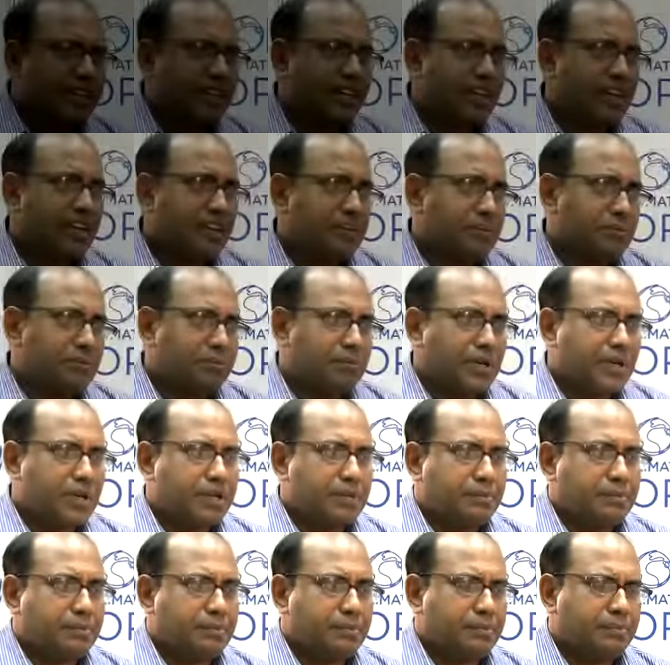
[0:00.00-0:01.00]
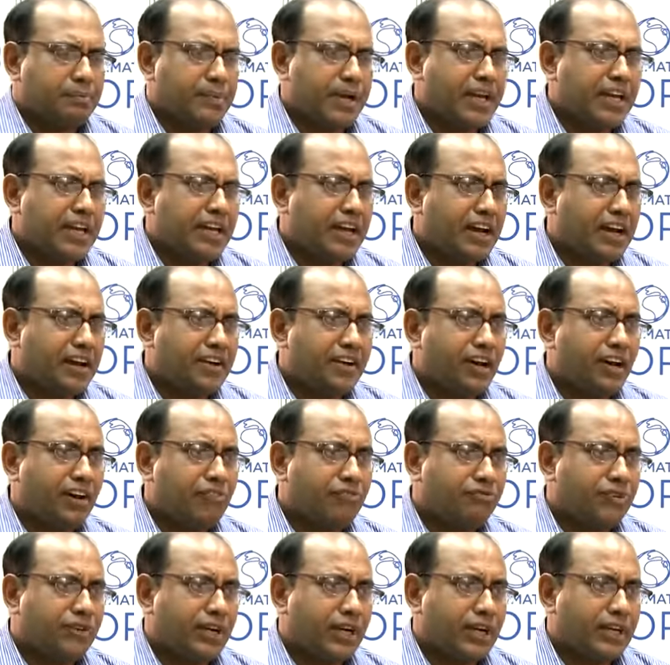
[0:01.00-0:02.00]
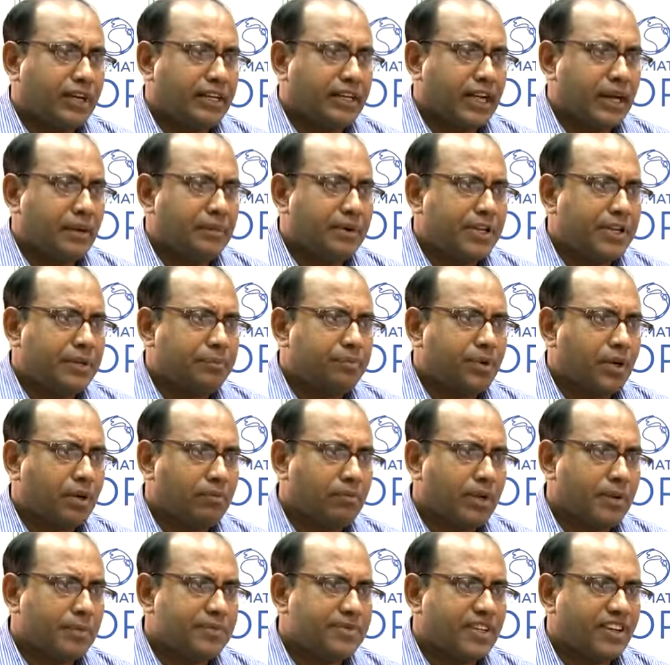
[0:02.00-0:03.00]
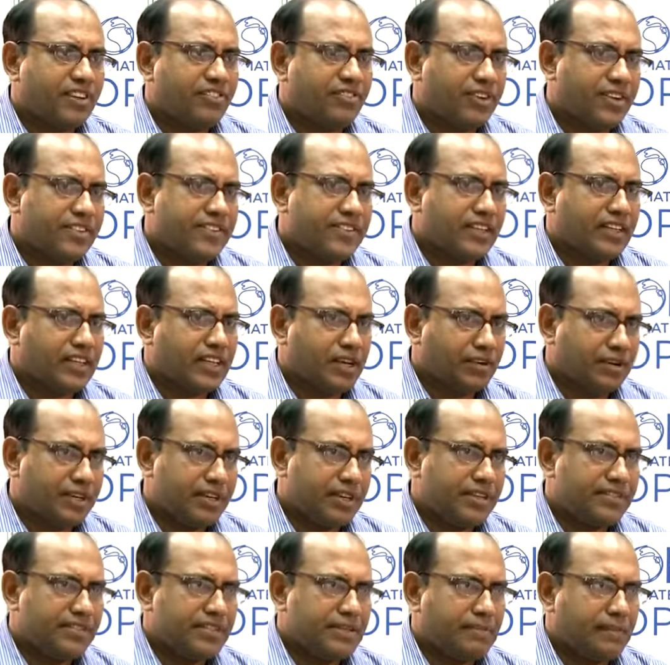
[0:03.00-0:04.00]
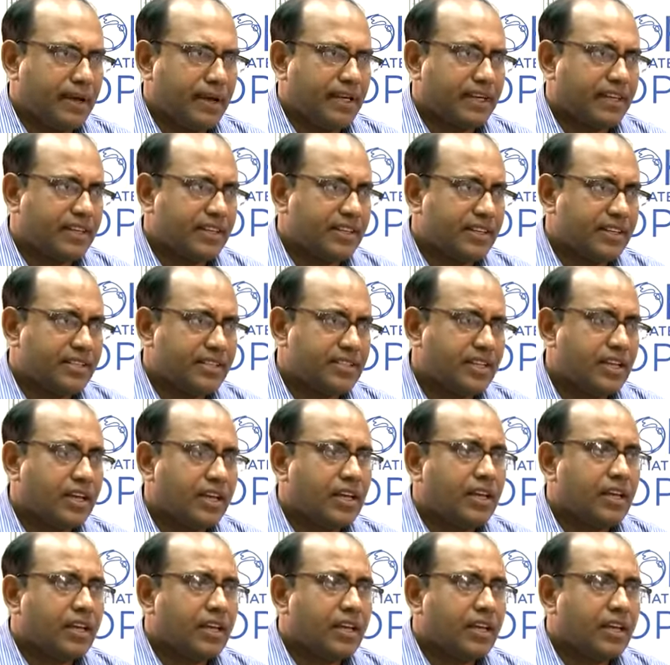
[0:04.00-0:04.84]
there are uh, many kind of uh, climatic problems are facing nowadays in Bangladesh.